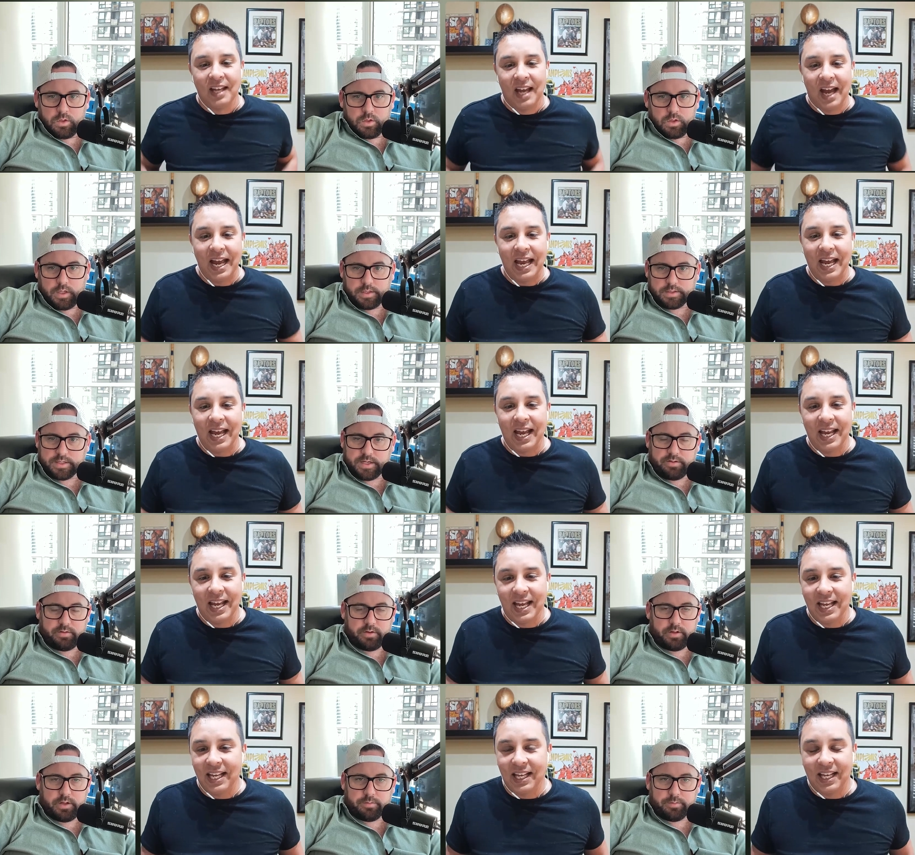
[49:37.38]
Speaker 1: That's
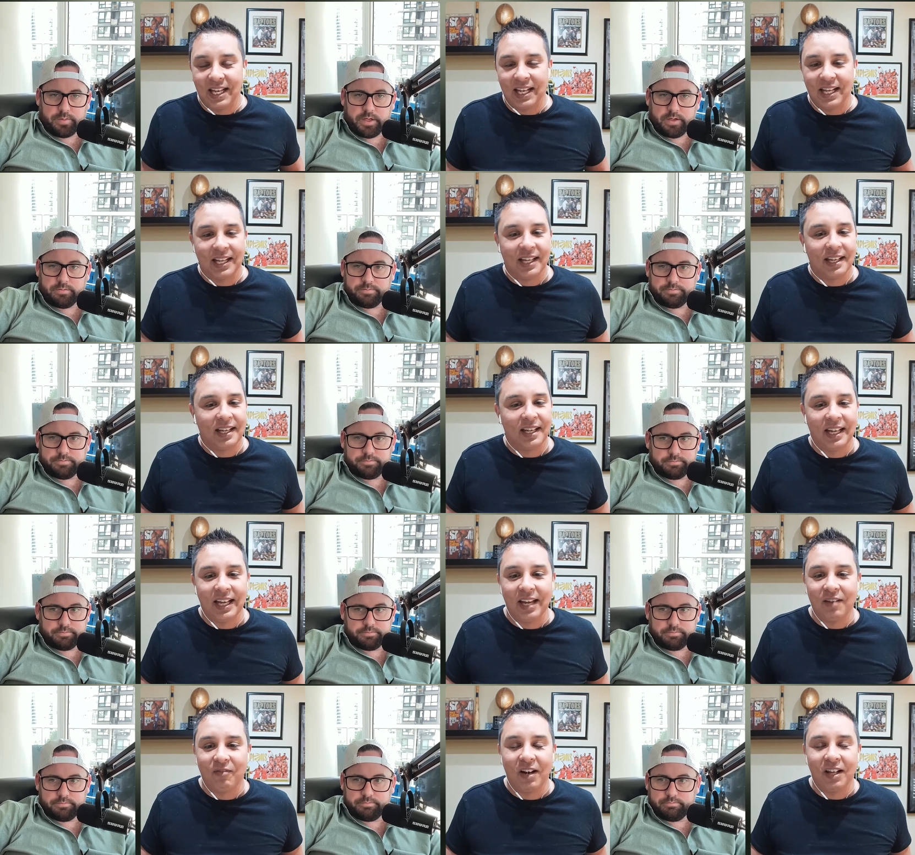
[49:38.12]
everything, man.
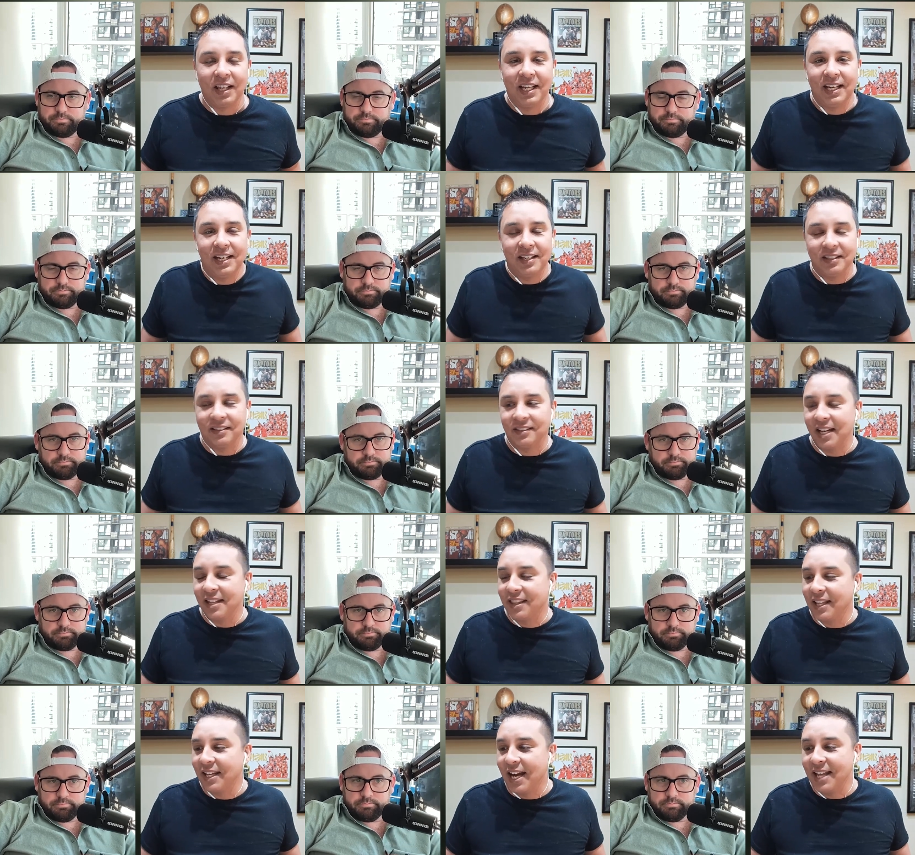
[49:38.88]
Speaker 2: It really is. I
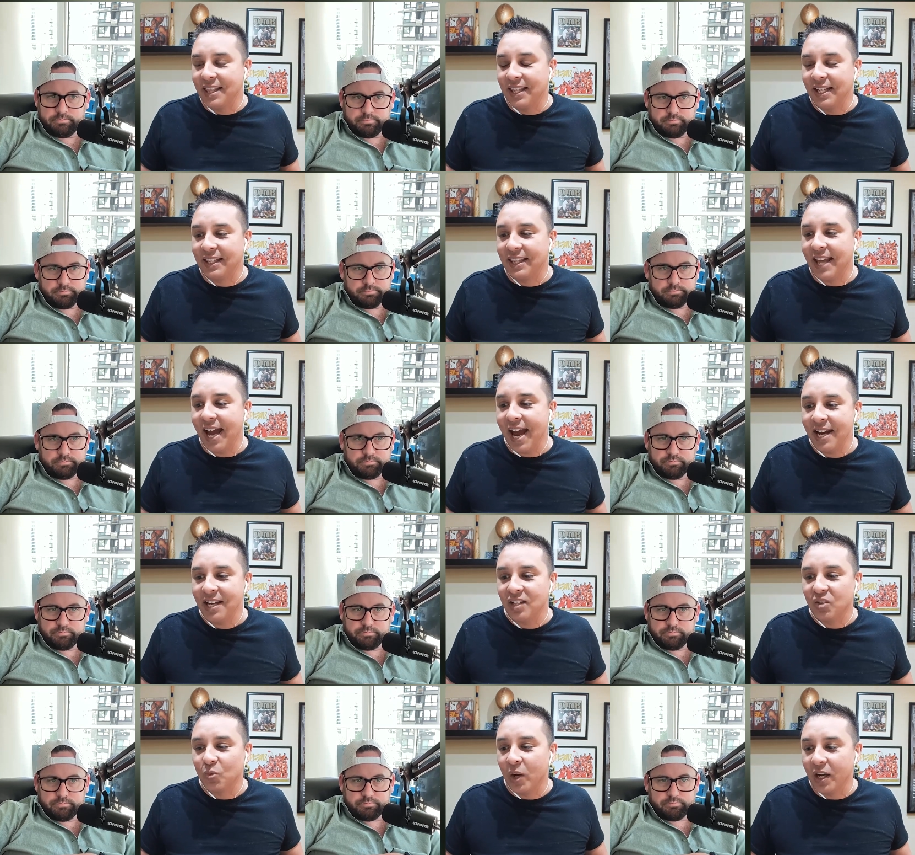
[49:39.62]
think that
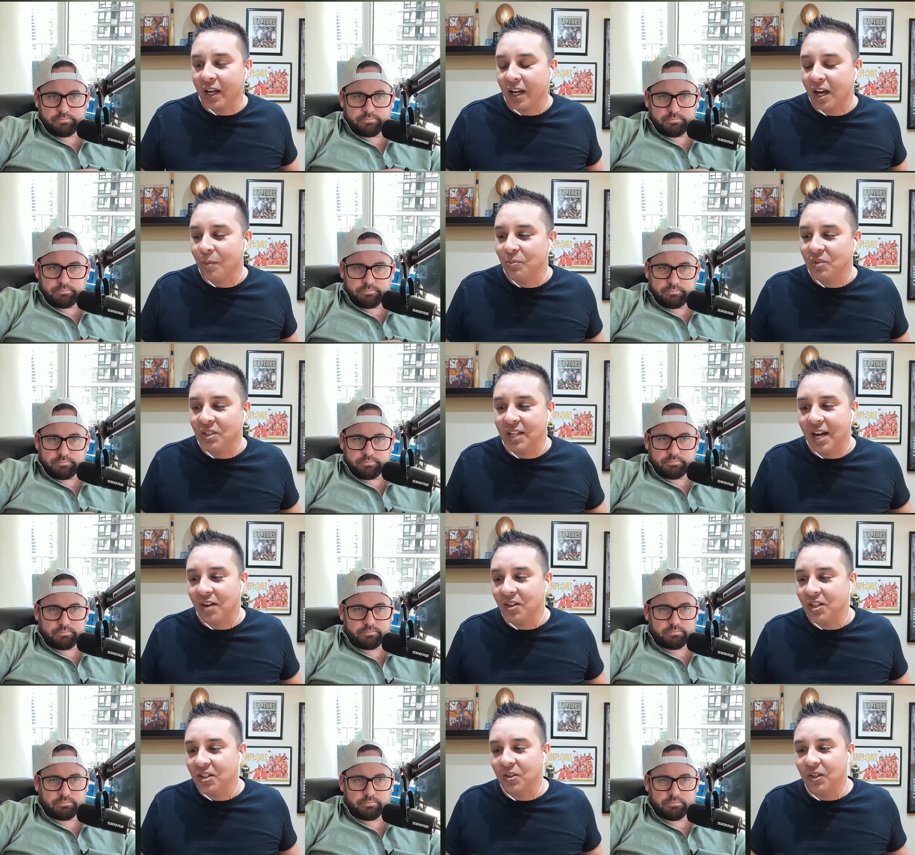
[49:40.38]
is what it comes
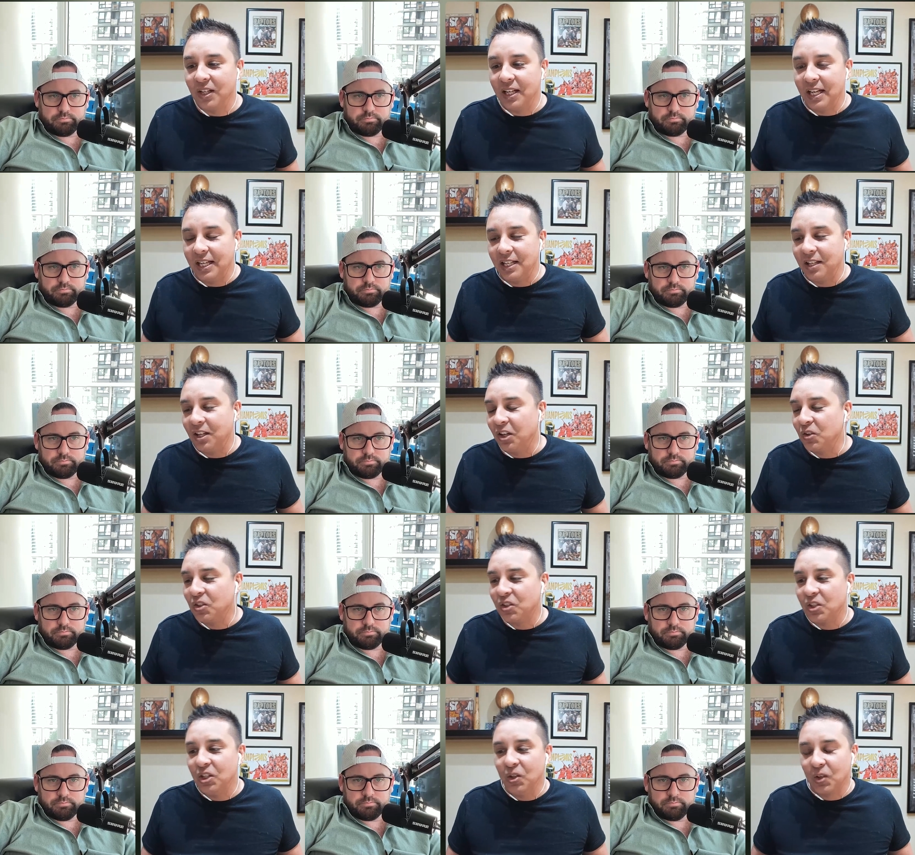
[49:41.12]
down to, you know,
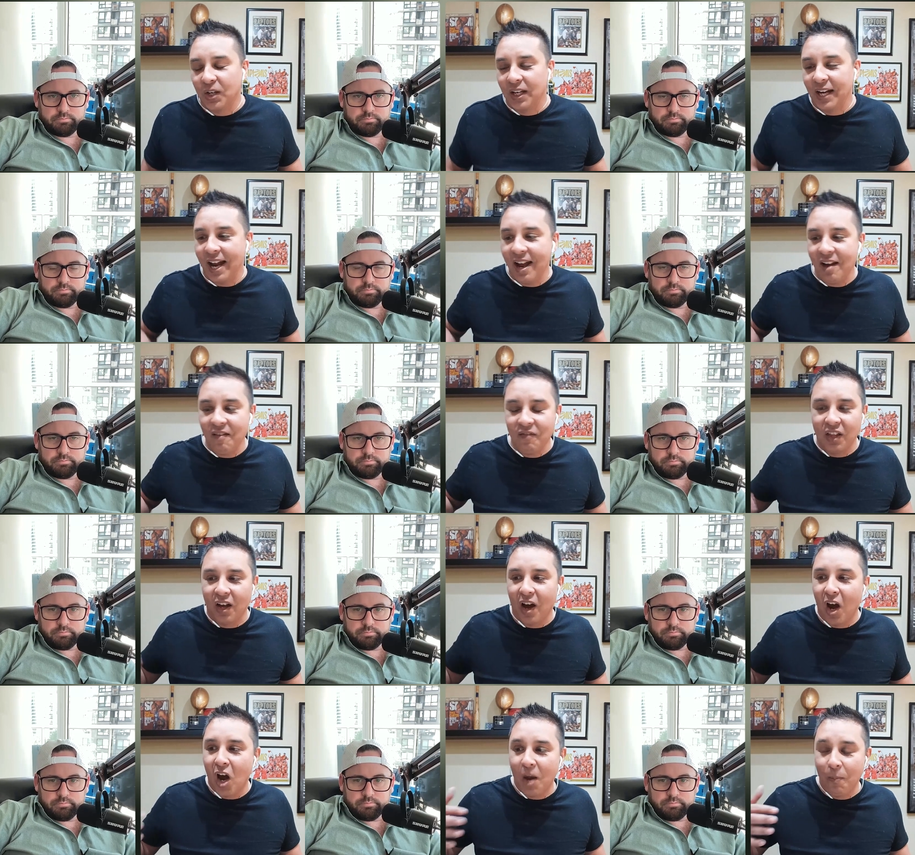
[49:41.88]
so you can have
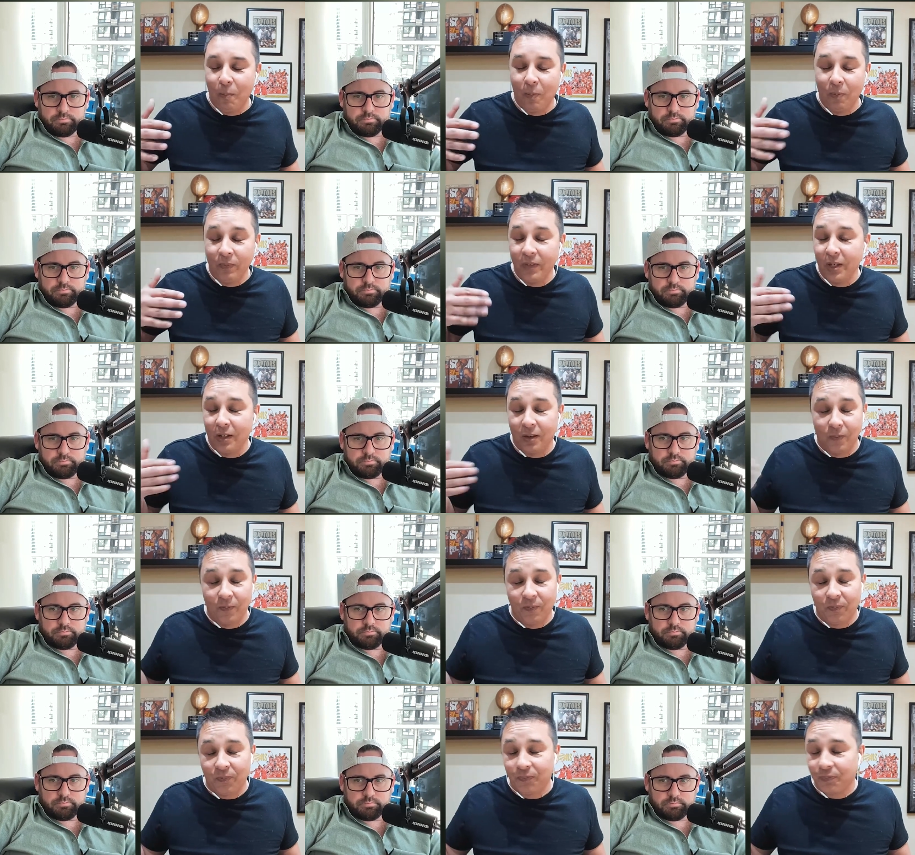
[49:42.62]
the, you know,
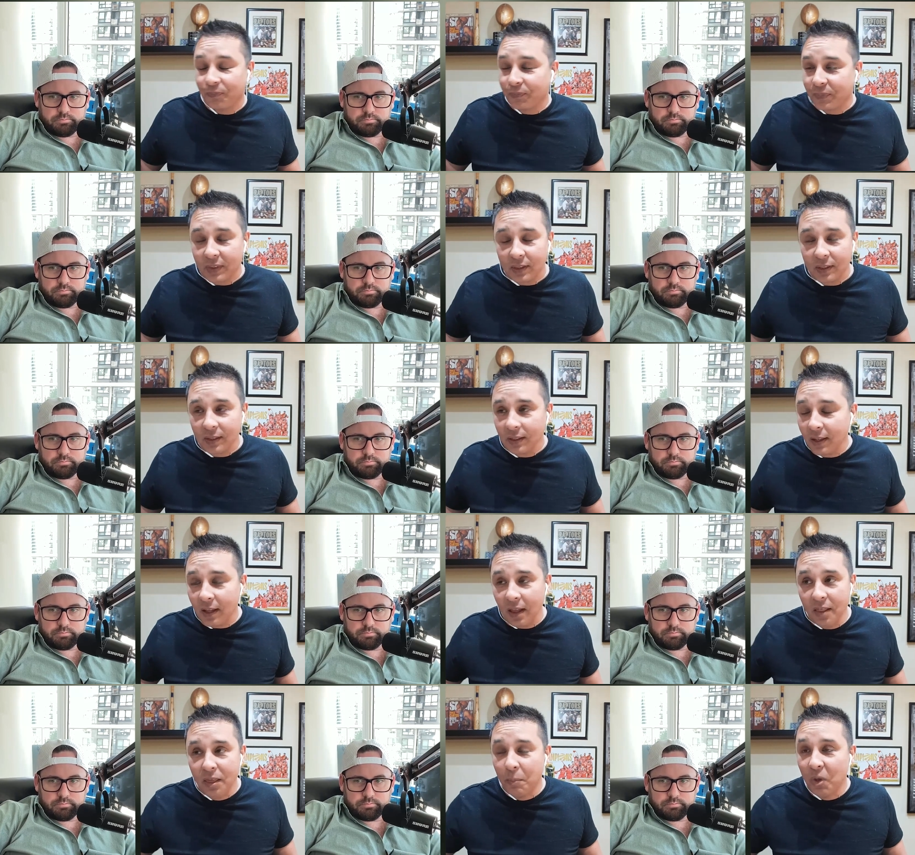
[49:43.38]

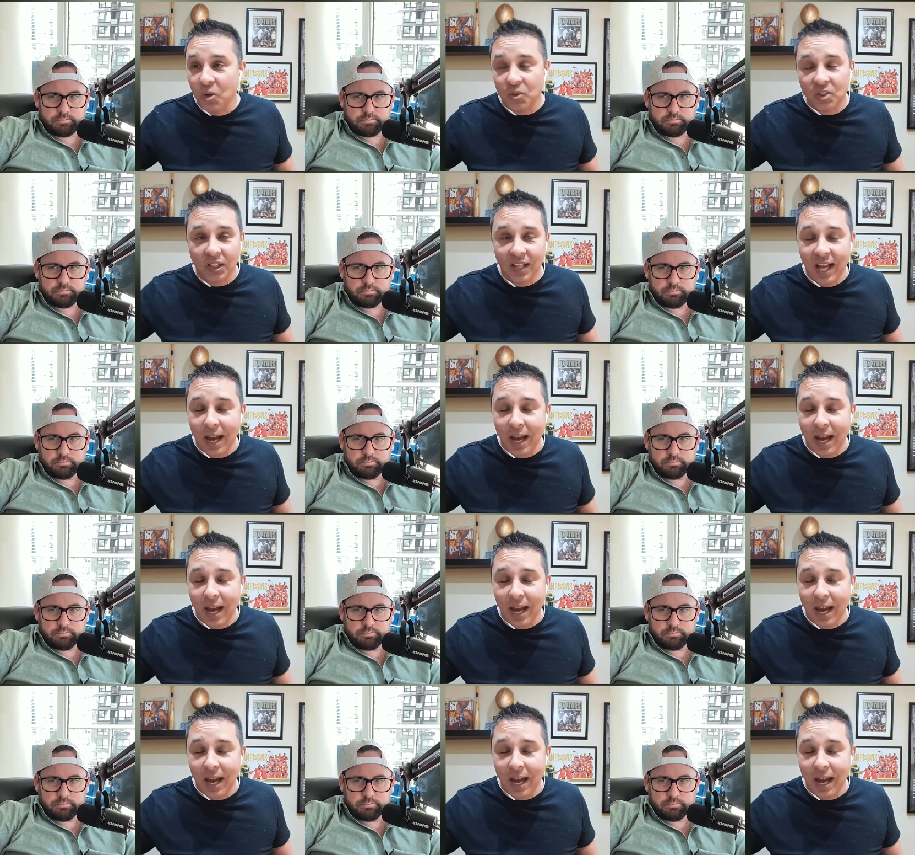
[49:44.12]
the most